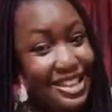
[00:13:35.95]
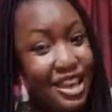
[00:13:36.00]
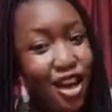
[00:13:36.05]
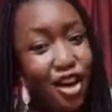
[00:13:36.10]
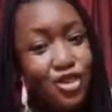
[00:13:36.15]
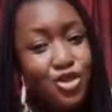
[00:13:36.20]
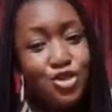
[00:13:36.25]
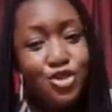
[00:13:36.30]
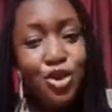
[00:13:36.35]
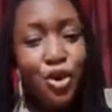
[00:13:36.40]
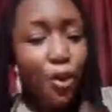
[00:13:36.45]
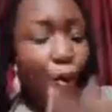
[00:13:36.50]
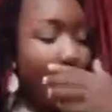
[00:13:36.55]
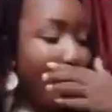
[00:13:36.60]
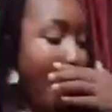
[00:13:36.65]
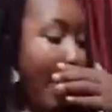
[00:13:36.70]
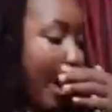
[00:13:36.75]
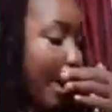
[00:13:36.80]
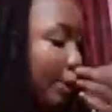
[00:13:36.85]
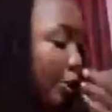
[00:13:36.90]
So
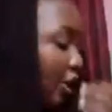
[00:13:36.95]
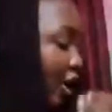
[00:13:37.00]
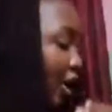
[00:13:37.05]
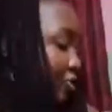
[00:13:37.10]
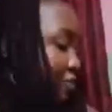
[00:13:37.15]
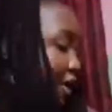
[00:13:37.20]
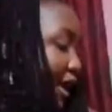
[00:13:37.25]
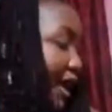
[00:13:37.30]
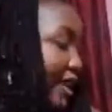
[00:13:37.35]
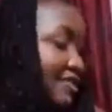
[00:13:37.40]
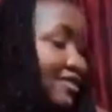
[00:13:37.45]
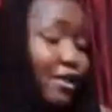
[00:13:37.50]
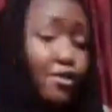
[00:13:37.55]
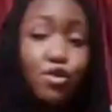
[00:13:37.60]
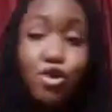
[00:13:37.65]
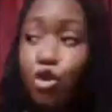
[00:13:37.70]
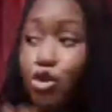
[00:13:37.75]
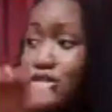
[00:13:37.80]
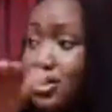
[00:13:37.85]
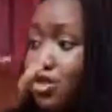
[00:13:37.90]
I don't have my exam
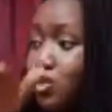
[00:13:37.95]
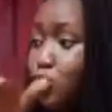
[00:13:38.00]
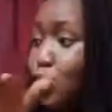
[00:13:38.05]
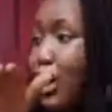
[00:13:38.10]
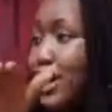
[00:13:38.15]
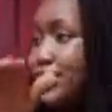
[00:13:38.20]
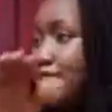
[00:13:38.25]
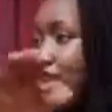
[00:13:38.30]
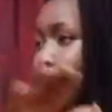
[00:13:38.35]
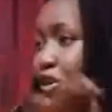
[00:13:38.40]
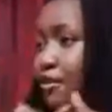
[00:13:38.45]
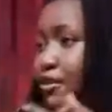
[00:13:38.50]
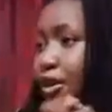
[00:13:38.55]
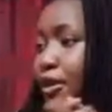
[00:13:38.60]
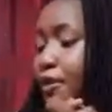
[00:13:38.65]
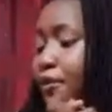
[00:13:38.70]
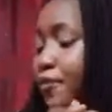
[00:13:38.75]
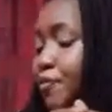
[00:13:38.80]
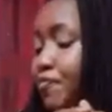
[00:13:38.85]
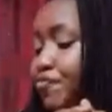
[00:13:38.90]
focus. It's quite heavy.
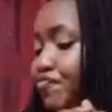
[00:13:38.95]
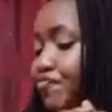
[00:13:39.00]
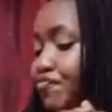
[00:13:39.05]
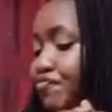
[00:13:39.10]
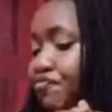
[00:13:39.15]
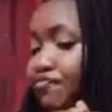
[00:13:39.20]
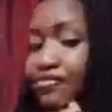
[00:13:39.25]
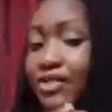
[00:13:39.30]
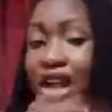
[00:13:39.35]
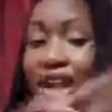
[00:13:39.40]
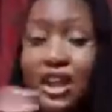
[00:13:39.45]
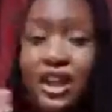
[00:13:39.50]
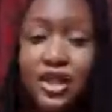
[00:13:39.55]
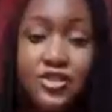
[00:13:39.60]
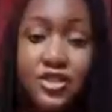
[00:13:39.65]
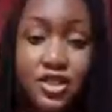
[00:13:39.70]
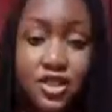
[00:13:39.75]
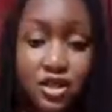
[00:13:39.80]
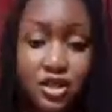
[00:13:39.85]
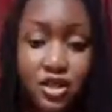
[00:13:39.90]
I left
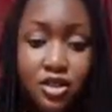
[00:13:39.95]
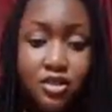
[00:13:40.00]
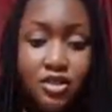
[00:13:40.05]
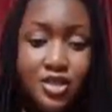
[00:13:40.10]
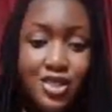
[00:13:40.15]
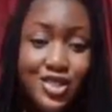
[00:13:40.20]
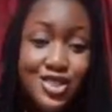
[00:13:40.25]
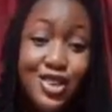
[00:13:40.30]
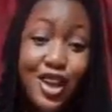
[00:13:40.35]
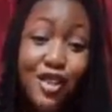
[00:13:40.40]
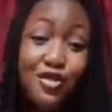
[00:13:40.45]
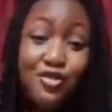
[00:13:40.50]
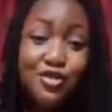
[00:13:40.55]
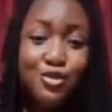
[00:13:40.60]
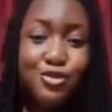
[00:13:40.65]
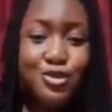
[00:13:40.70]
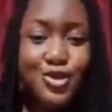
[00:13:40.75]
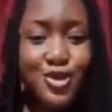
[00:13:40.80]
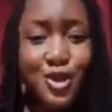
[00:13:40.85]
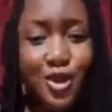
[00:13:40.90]
it in the staff
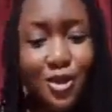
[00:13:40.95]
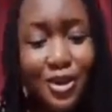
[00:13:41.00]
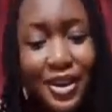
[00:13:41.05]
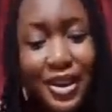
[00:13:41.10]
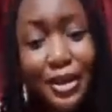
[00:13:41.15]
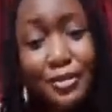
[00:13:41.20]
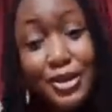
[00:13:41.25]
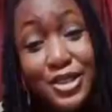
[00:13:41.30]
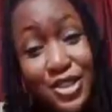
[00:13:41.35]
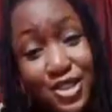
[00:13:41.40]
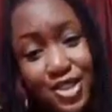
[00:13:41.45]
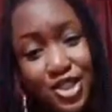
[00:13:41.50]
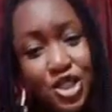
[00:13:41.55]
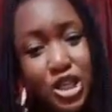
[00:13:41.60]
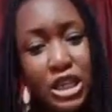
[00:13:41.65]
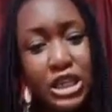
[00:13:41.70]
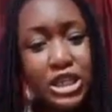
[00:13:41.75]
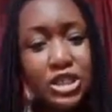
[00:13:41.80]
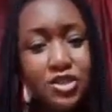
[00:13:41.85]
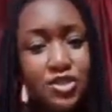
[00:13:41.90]
room. Sorry, I'm a teacher
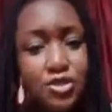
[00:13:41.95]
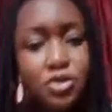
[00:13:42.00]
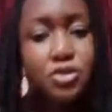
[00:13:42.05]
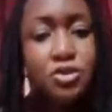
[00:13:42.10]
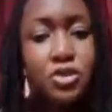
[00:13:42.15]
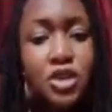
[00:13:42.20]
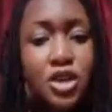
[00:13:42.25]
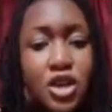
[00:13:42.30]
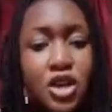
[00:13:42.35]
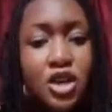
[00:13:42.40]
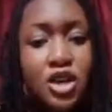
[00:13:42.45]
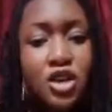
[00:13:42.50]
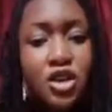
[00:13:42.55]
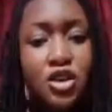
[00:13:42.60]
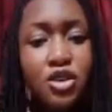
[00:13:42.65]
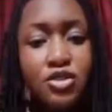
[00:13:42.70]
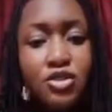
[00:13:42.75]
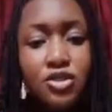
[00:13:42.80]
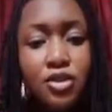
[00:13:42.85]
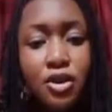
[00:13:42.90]
in a school.
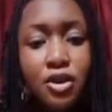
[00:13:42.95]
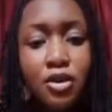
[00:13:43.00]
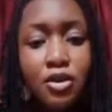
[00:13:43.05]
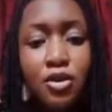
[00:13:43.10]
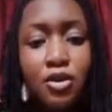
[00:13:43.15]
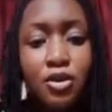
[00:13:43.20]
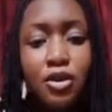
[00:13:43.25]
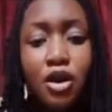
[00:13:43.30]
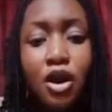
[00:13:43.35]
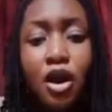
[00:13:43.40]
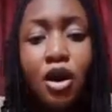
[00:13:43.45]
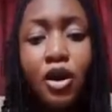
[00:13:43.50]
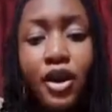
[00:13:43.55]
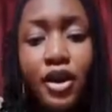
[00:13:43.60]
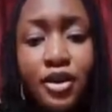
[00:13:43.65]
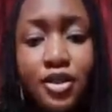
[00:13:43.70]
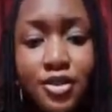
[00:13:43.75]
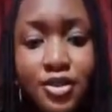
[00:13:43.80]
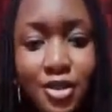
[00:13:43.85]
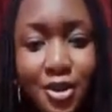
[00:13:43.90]
So okay,
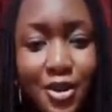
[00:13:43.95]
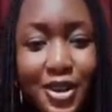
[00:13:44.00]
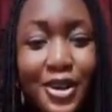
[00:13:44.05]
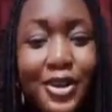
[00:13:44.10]
sorry.